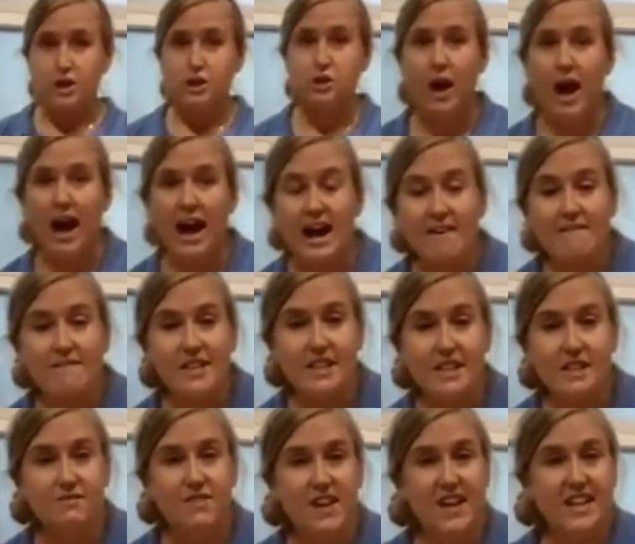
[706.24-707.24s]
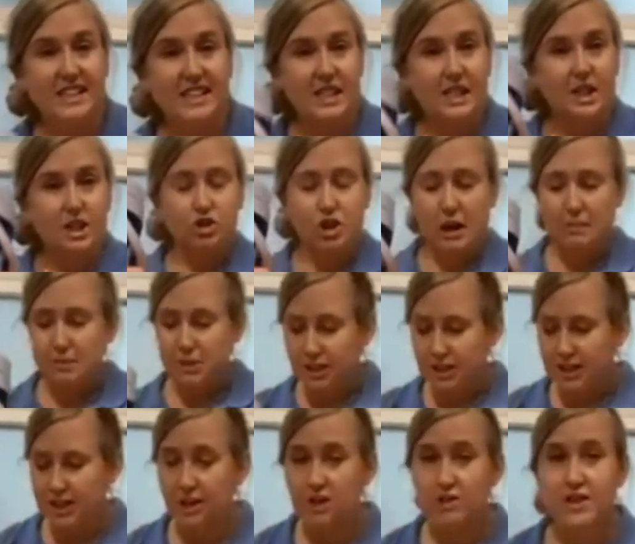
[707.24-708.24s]
So I have this fancy
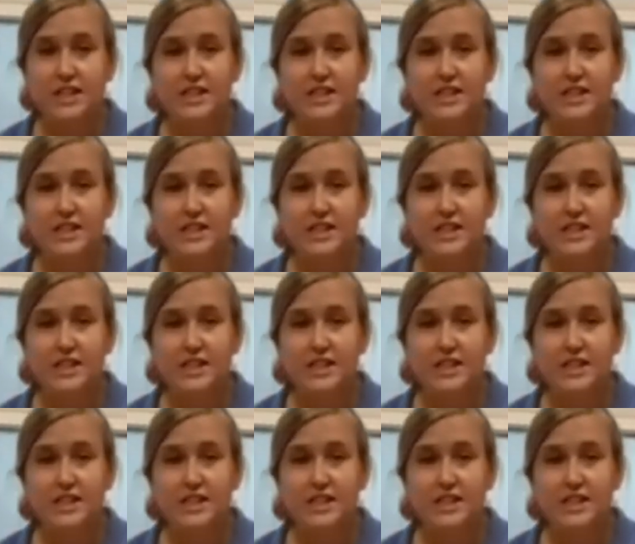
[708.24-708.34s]
contraption here.